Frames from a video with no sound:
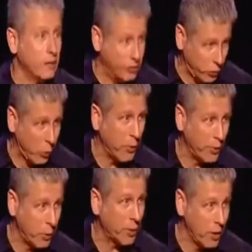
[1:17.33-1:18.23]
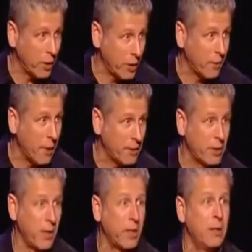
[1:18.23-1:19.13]
in the story that we're talking
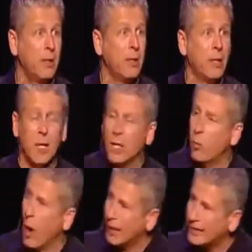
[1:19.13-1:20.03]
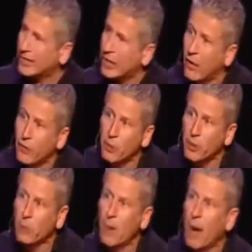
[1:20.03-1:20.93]
about tonight. One cell
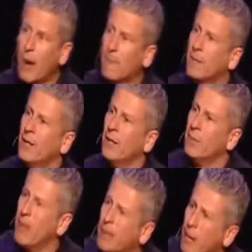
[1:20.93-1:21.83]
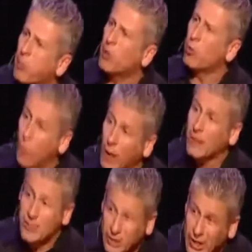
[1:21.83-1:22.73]
from your mom met up with
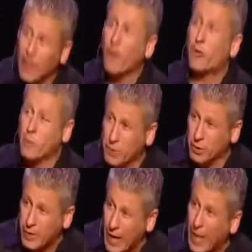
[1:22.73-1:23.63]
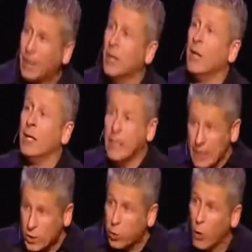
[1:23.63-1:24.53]
one cell from your dad,
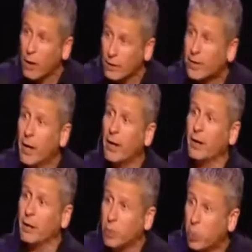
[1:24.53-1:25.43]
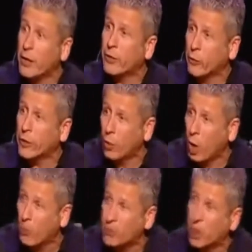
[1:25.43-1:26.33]
each one carrying 23
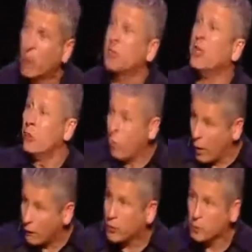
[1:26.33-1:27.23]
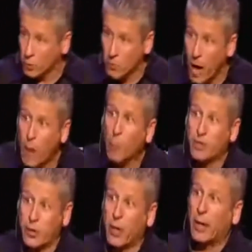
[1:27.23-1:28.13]
chromosomes. The one from your
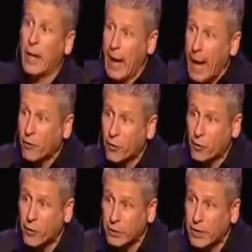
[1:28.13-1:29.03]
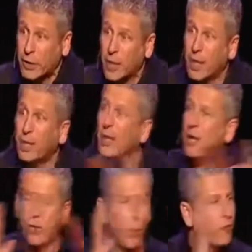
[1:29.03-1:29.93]
mom was carrying half of her
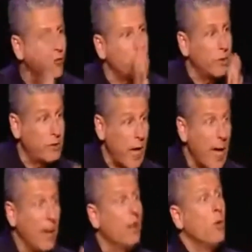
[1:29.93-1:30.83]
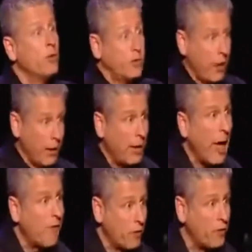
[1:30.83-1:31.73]
DNA. The one from your dad was
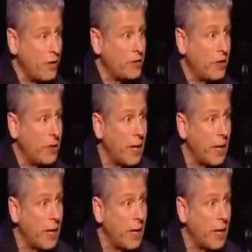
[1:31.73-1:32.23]
carrying half of his